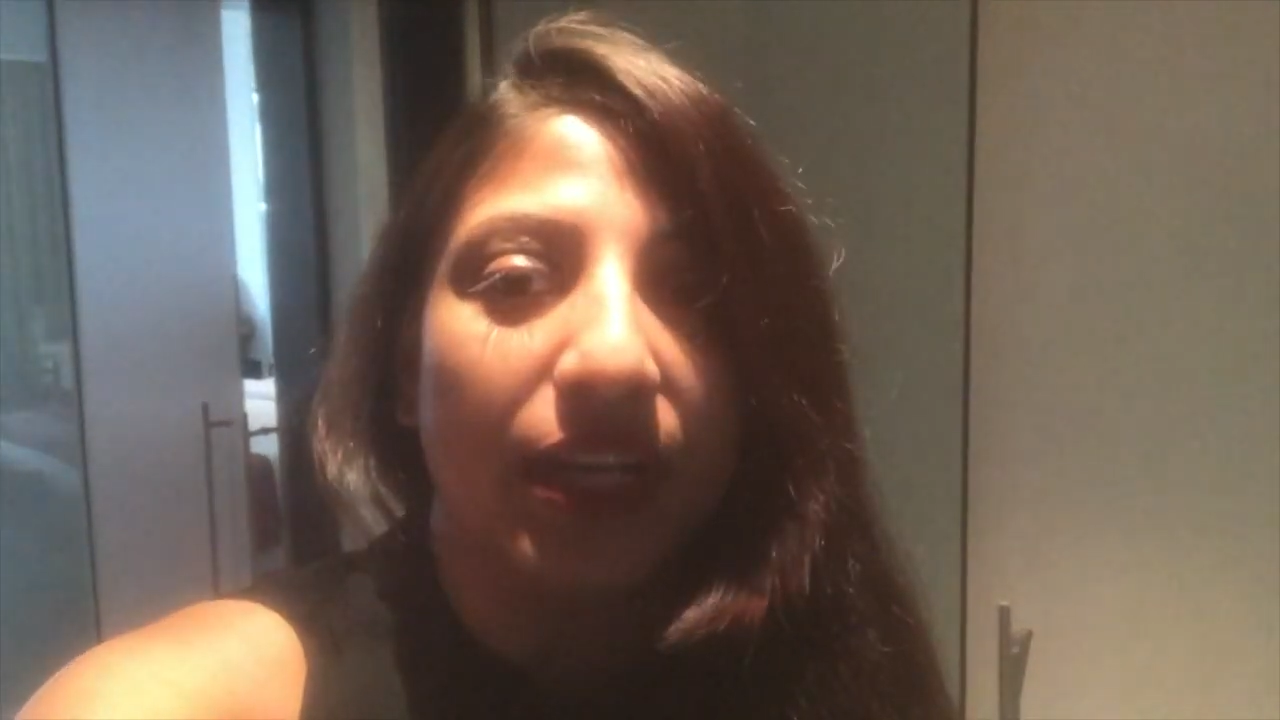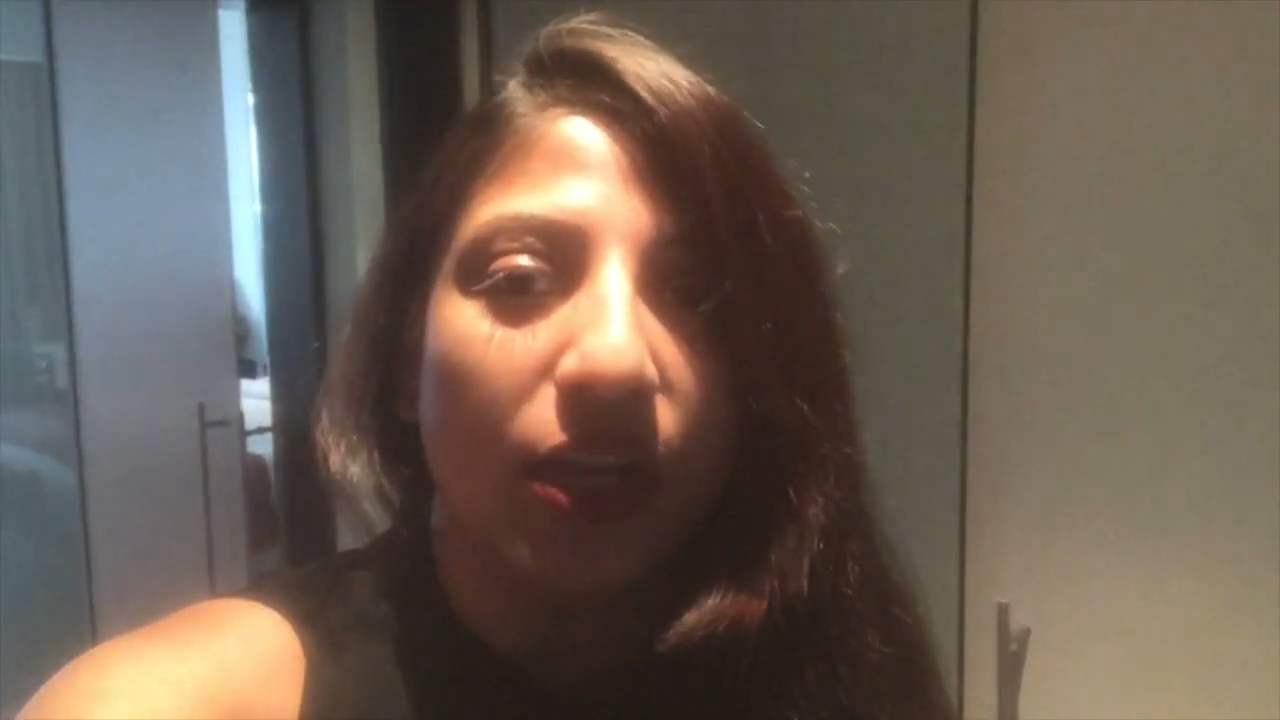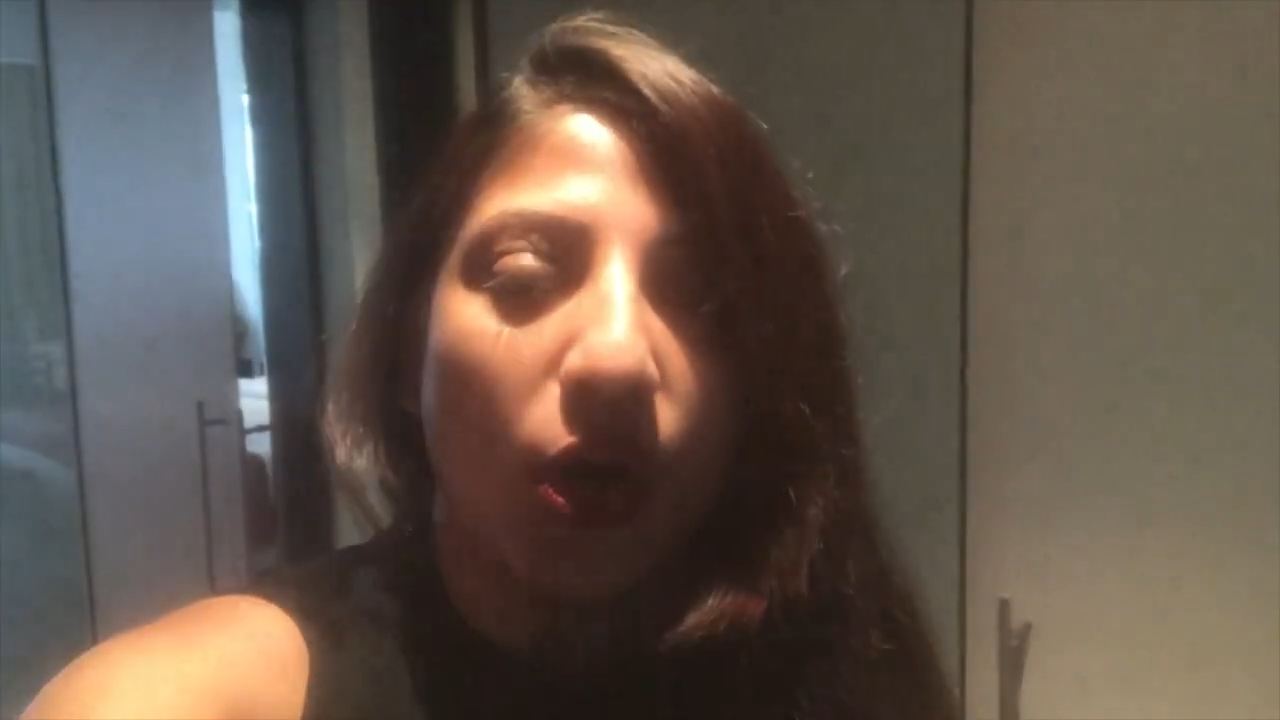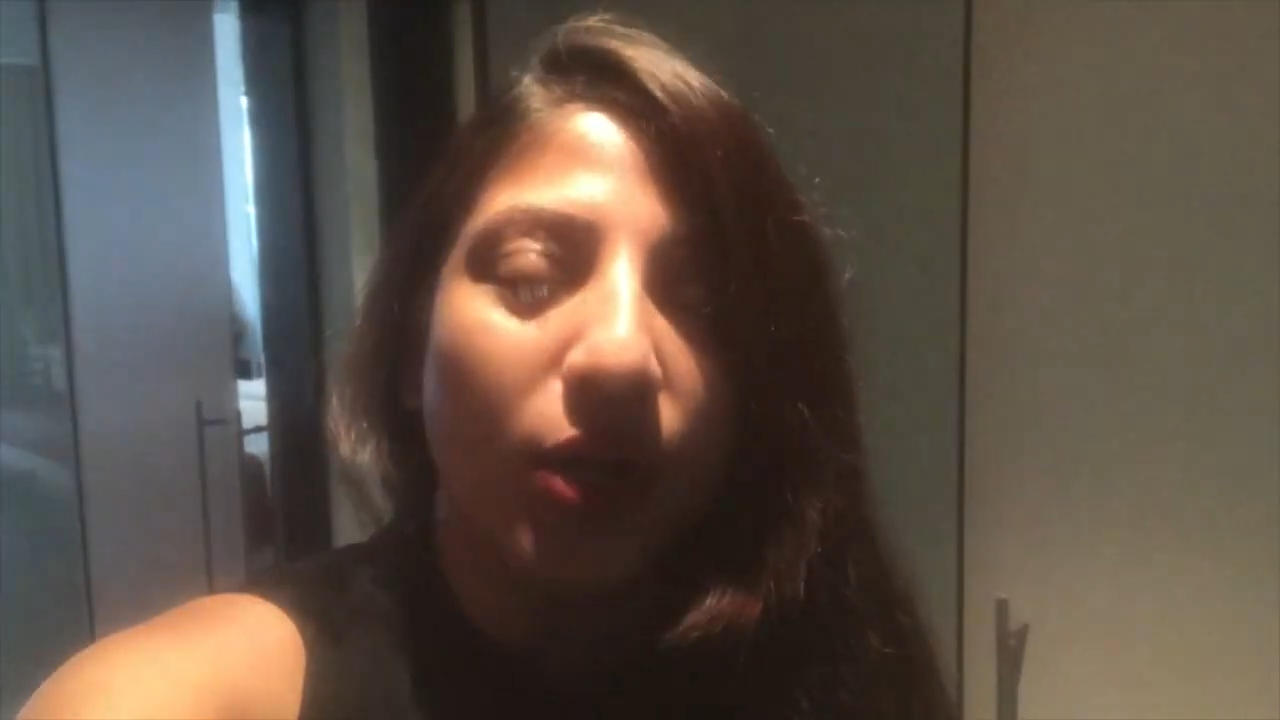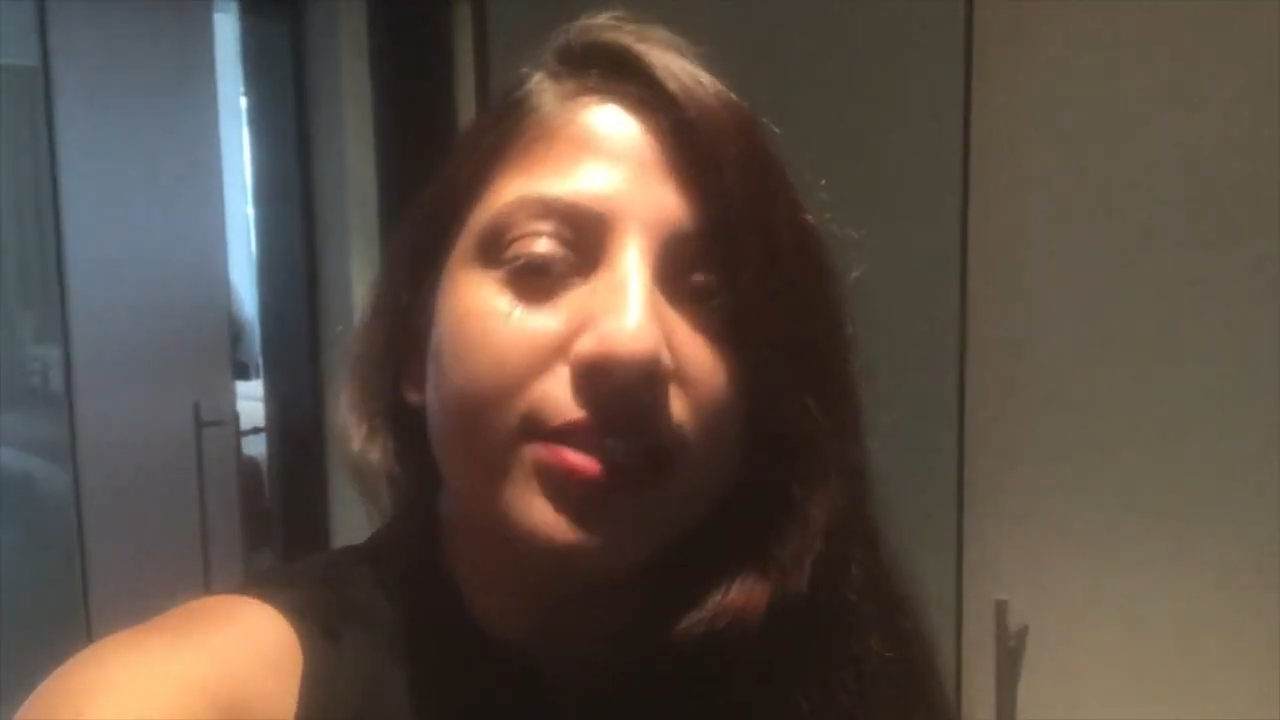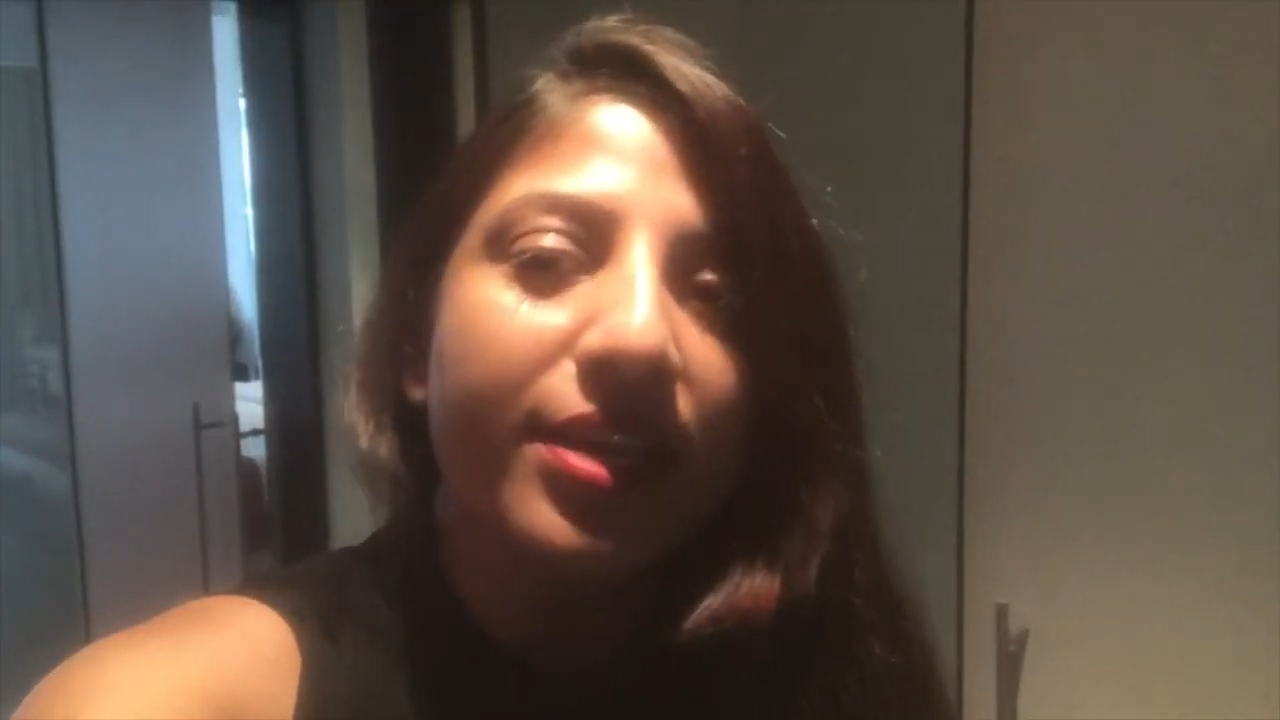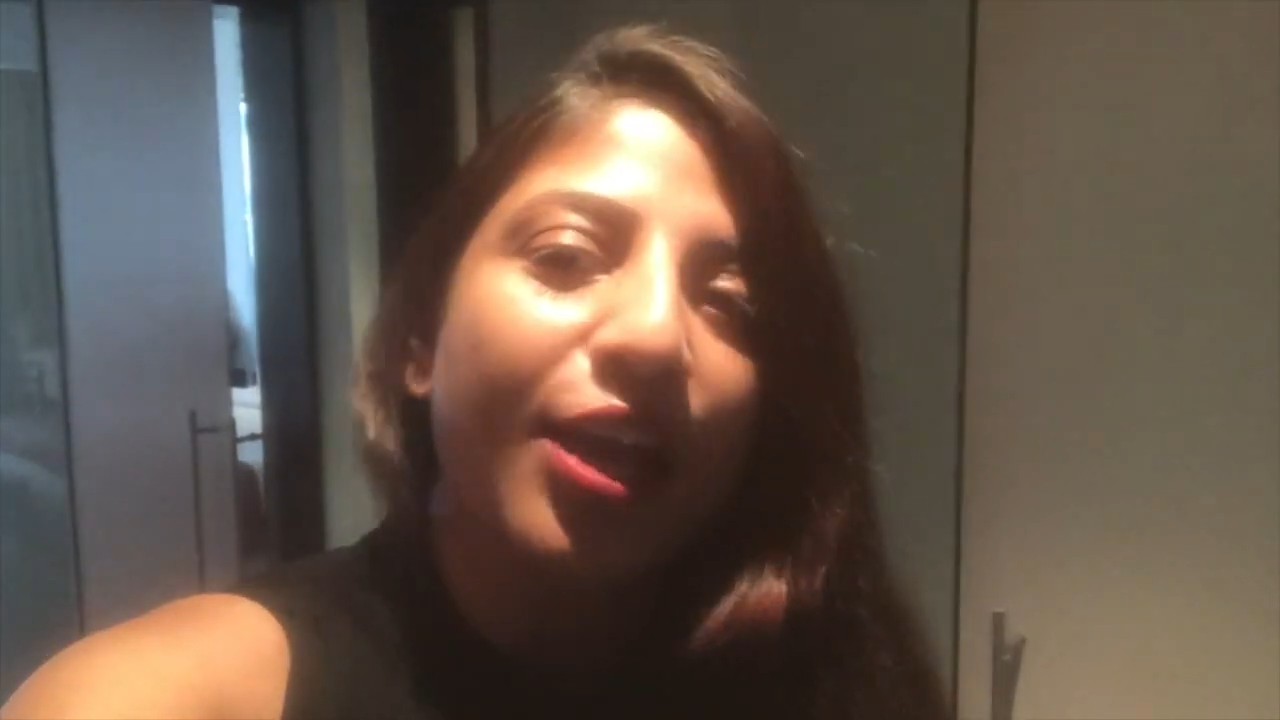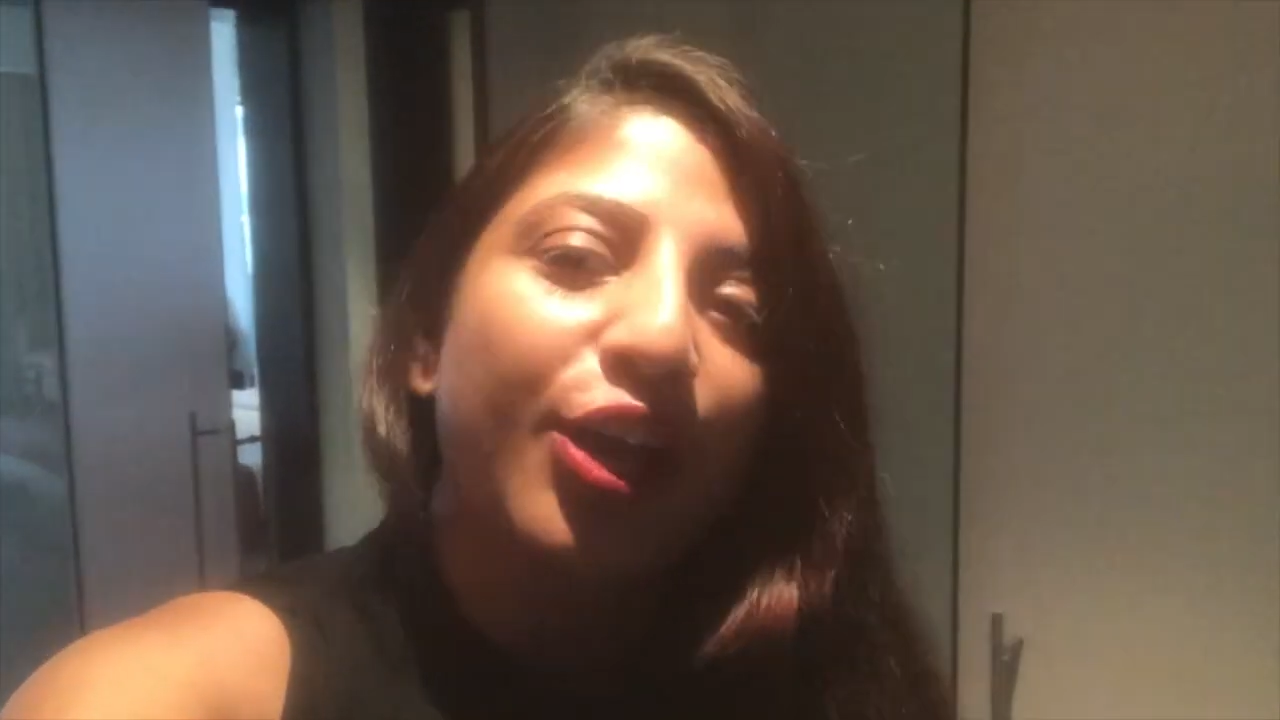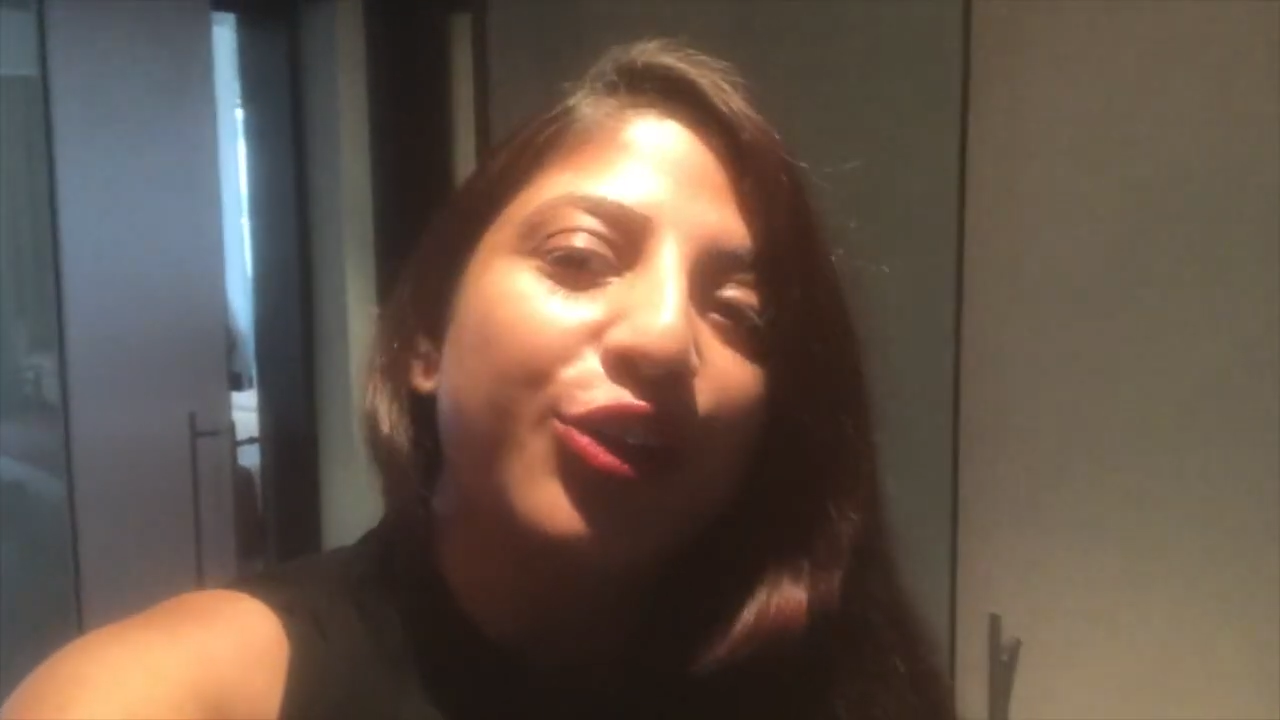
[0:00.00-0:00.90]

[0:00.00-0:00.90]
a lot.